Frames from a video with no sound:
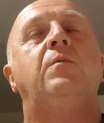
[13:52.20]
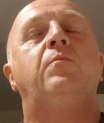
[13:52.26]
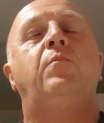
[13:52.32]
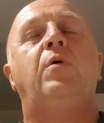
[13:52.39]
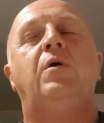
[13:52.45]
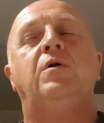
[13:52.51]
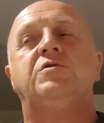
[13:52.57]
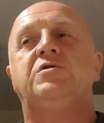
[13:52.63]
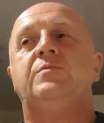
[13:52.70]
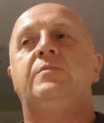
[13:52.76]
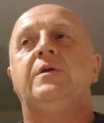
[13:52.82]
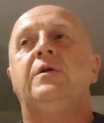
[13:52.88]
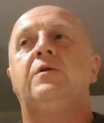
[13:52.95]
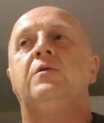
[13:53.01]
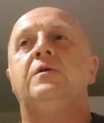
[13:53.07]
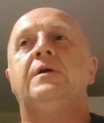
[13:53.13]
Possibly
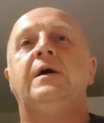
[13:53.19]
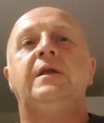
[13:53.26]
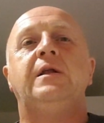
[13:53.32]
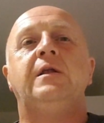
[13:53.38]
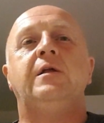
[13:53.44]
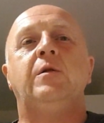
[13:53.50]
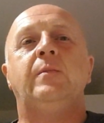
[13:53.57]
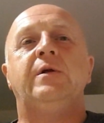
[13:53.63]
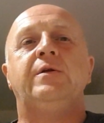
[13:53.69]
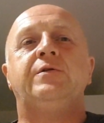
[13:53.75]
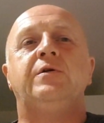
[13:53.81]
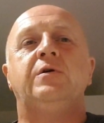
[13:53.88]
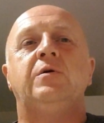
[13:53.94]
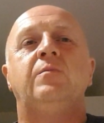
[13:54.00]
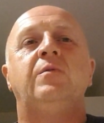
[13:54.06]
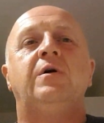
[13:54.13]
could get a little bit of
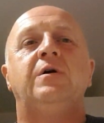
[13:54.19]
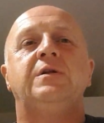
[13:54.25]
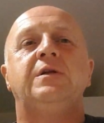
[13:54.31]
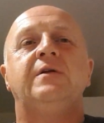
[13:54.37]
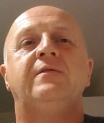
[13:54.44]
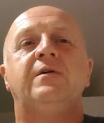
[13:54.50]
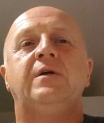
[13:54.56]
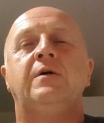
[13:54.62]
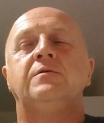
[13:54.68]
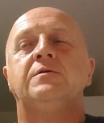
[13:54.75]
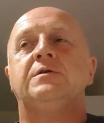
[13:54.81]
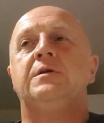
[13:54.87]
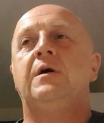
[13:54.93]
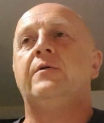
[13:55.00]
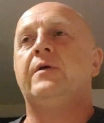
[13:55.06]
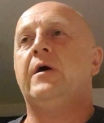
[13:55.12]
tongue bite if I don't
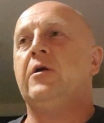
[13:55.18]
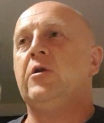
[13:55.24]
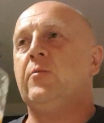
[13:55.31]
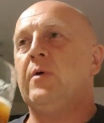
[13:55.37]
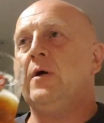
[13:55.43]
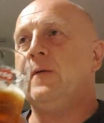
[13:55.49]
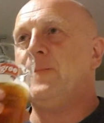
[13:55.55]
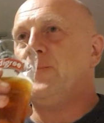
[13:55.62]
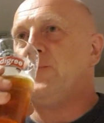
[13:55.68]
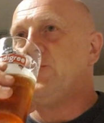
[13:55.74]
slow down a bit.